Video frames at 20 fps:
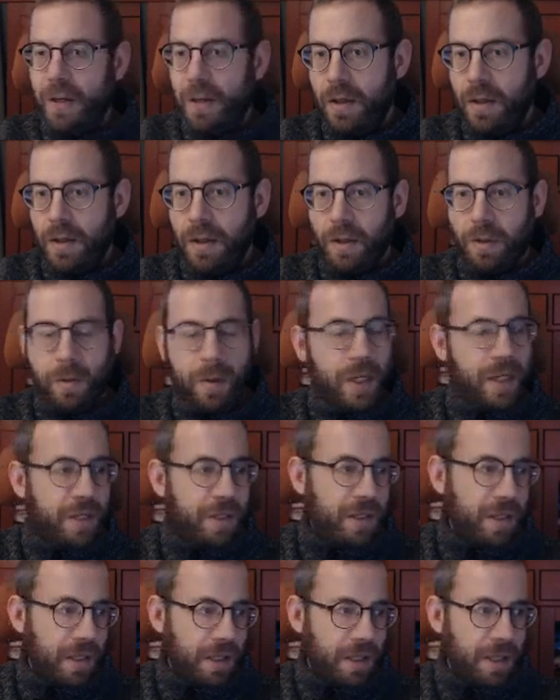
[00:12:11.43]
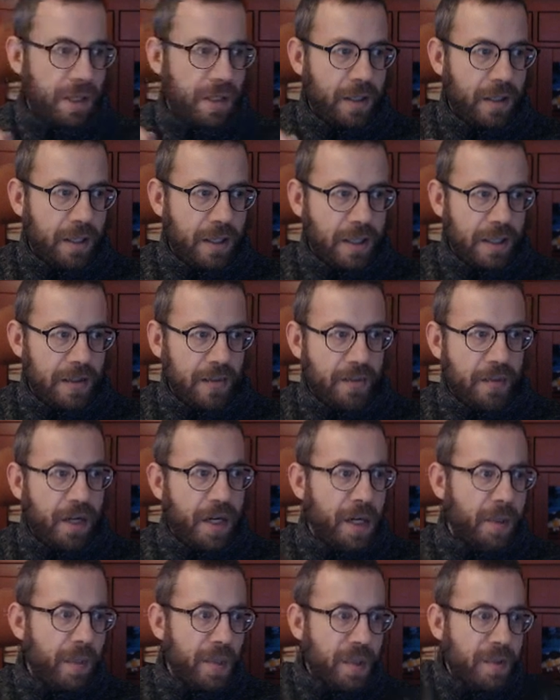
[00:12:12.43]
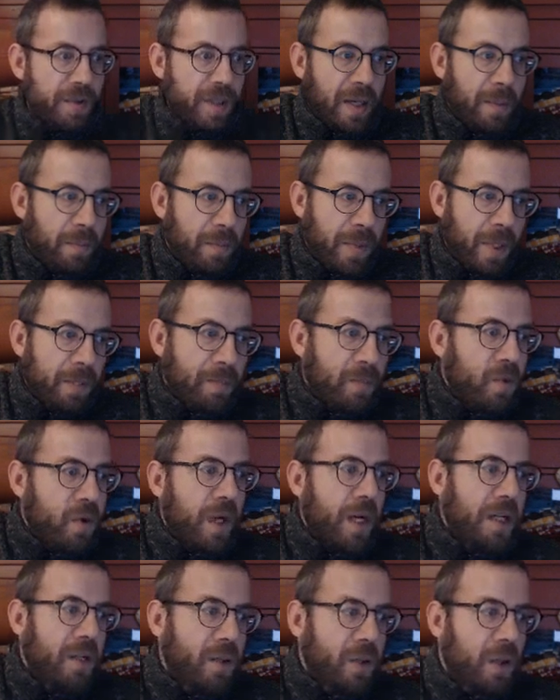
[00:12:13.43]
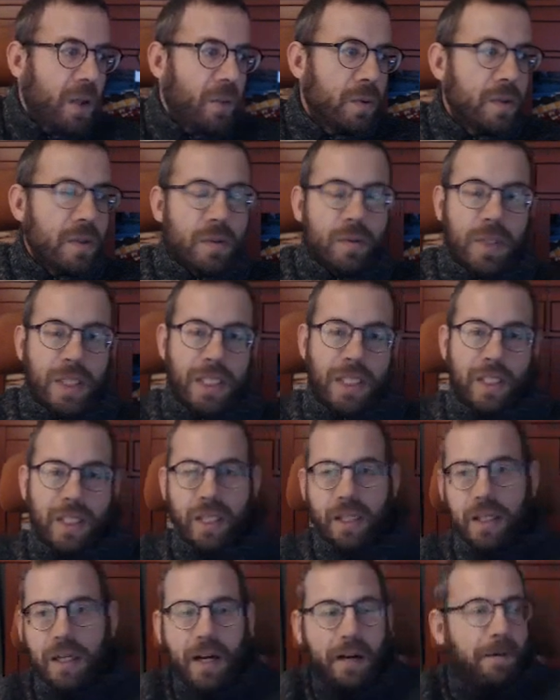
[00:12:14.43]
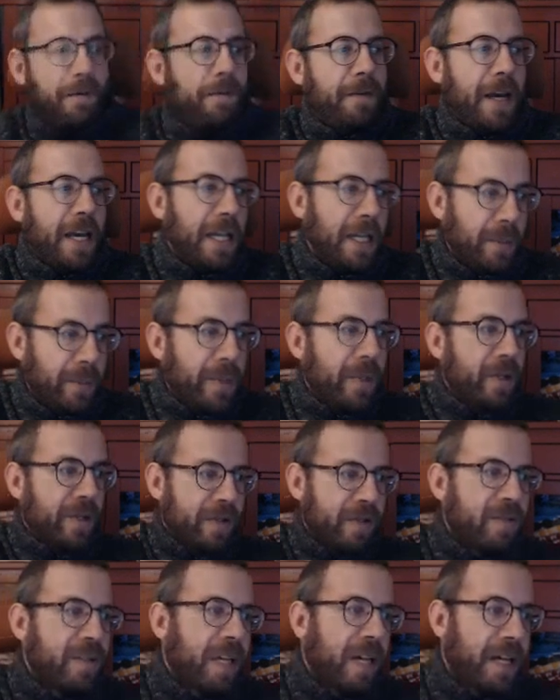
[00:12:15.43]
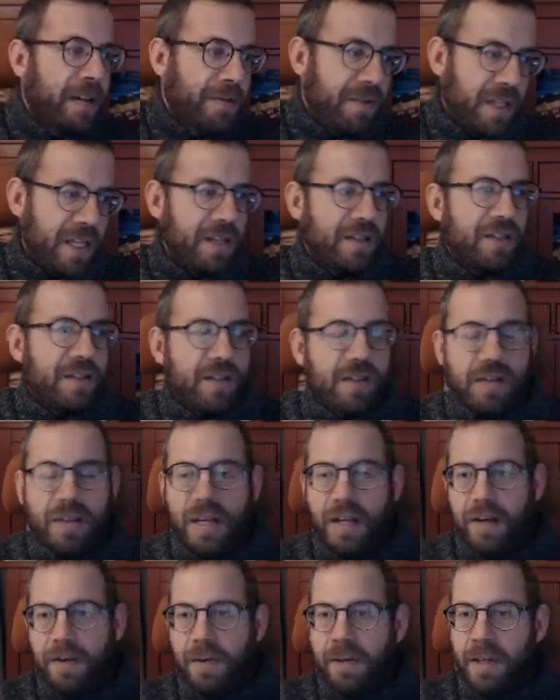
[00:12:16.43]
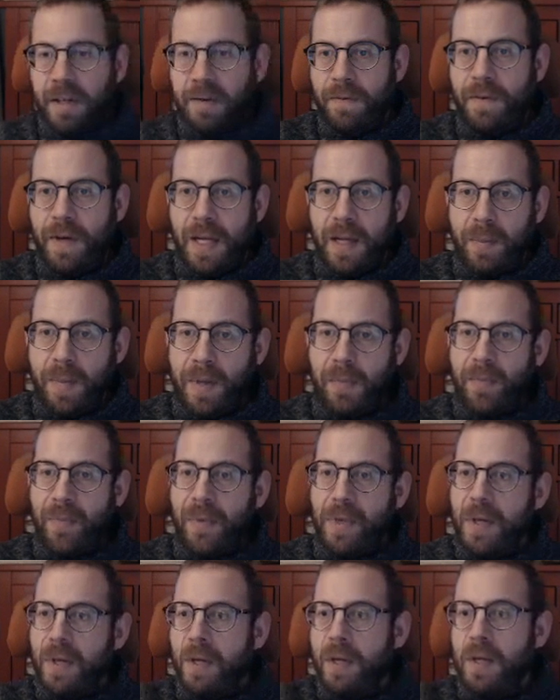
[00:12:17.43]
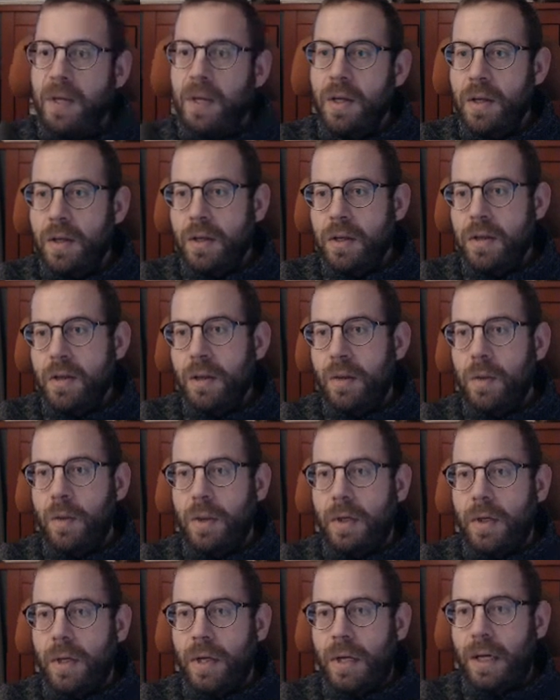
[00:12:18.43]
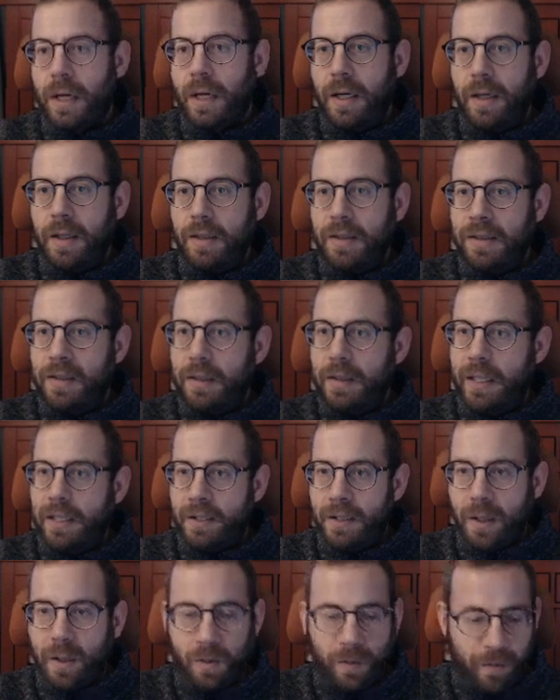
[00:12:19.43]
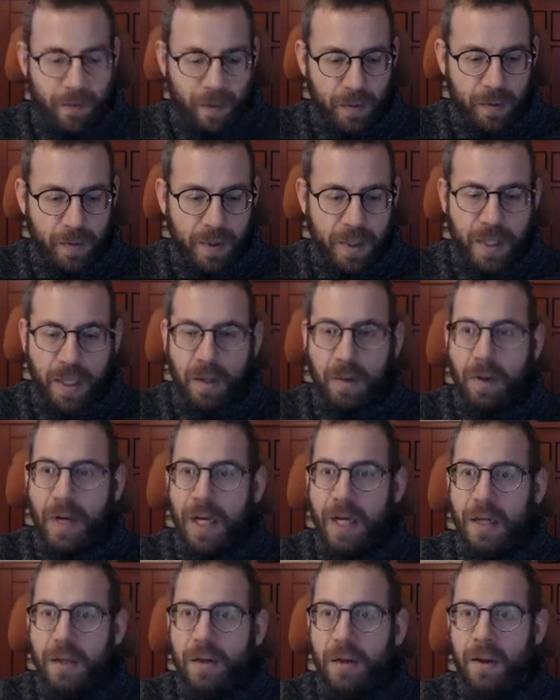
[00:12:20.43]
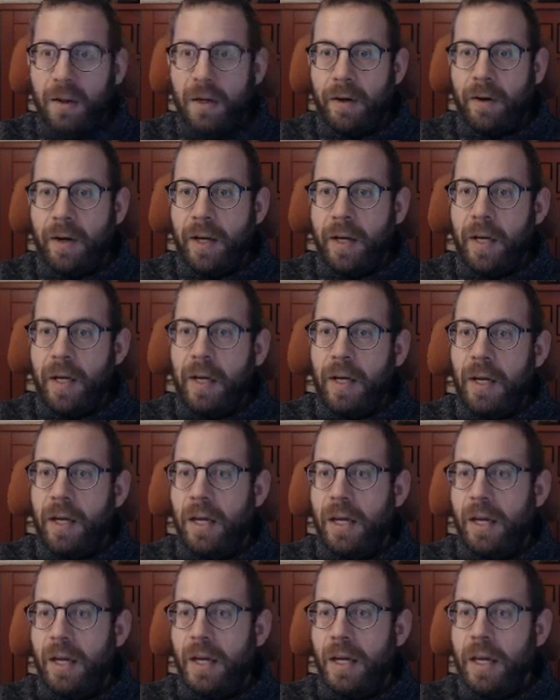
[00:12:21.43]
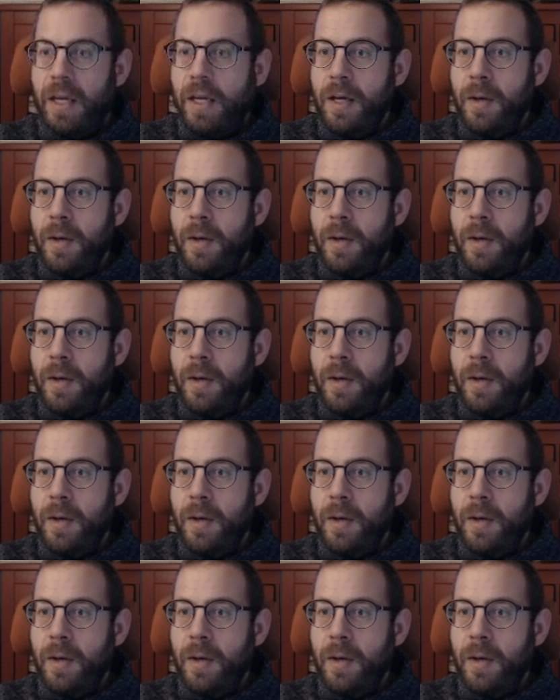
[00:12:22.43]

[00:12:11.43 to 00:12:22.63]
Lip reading: which is fine because I'm trying to go to green and I failed because I have tests that fail. So let's go through the array $A,